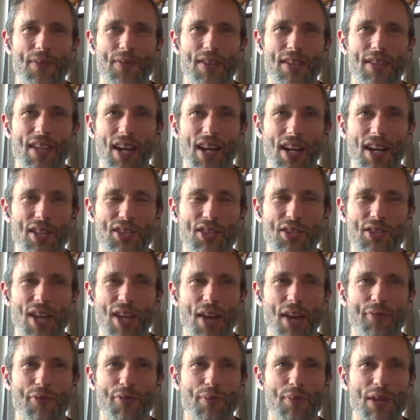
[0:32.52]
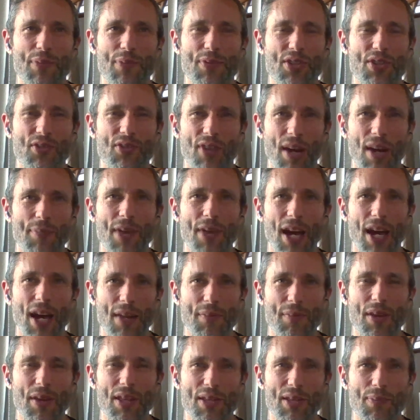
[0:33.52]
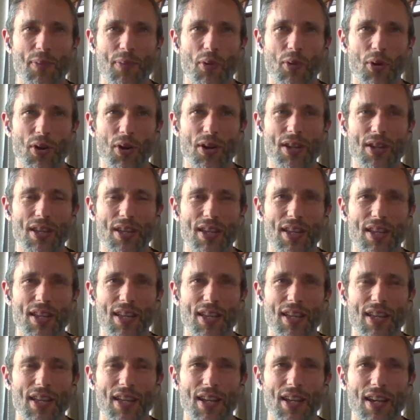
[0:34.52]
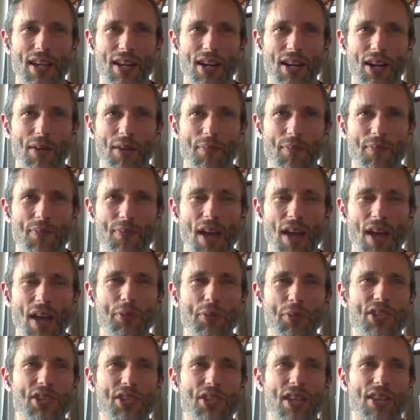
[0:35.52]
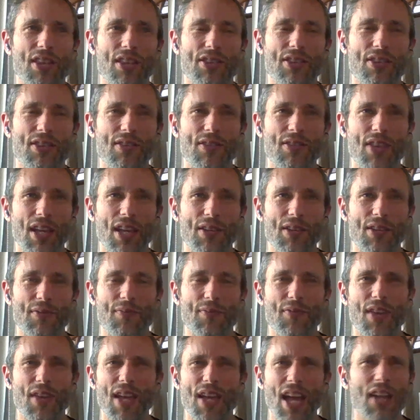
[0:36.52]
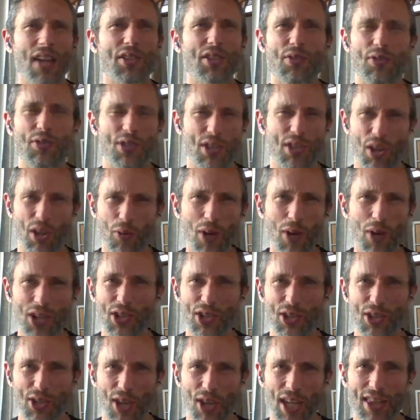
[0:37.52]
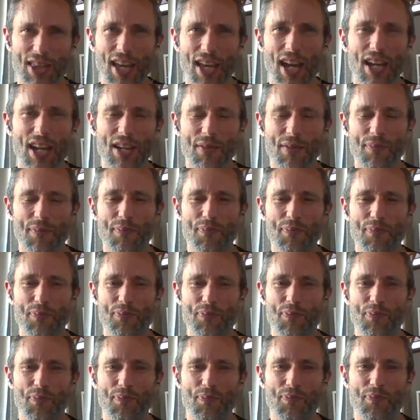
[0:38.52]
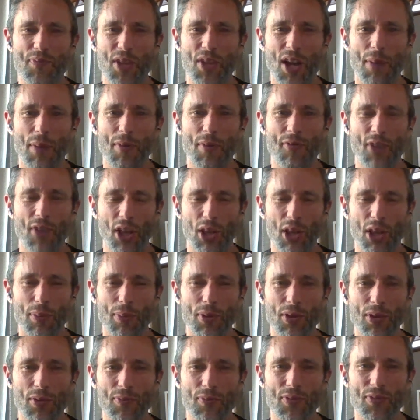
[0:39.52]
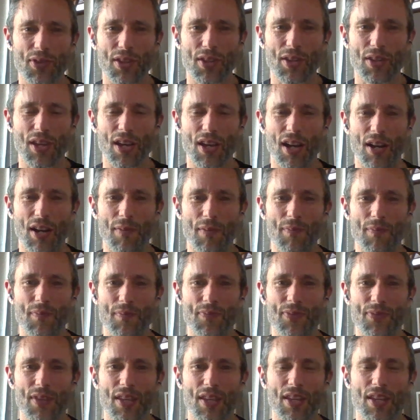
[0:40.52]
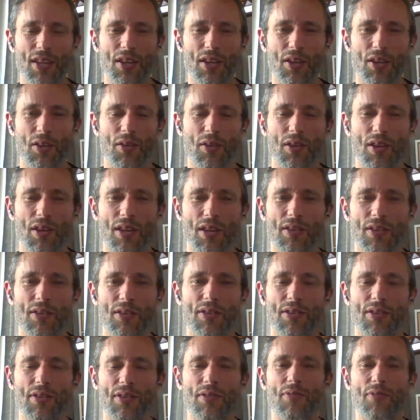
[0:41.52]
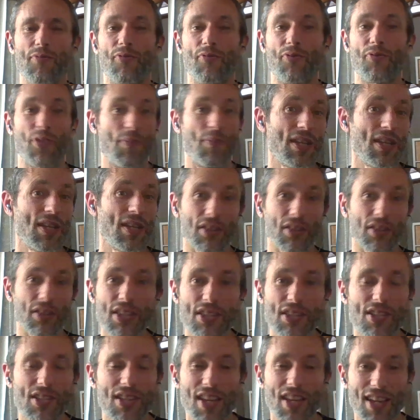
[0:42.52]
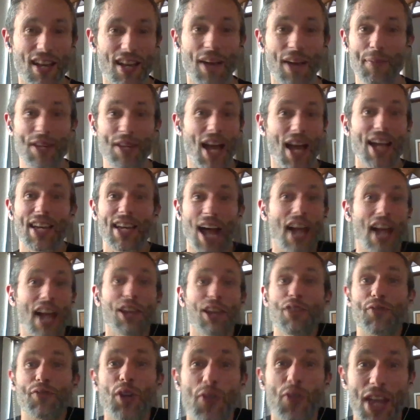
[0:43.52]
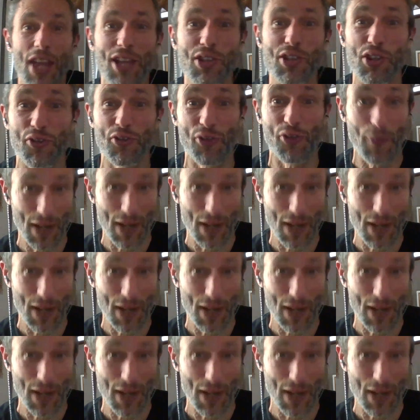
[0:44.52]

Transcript: yeah, it's not for me to prescribe that. It's more, I would say that answers to questions like that come available, for me at least. I mean, I don't even know the answers for